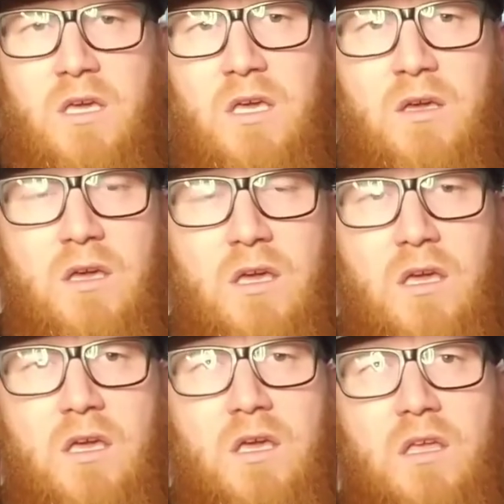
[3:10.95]
The
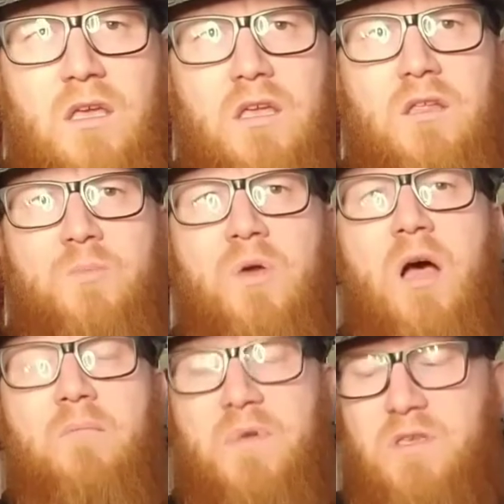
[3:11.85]

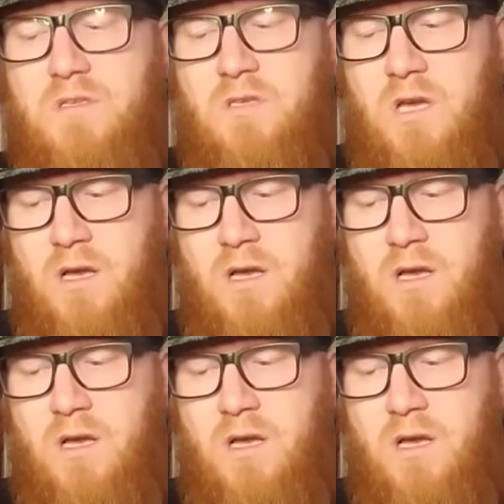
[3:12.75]
problem is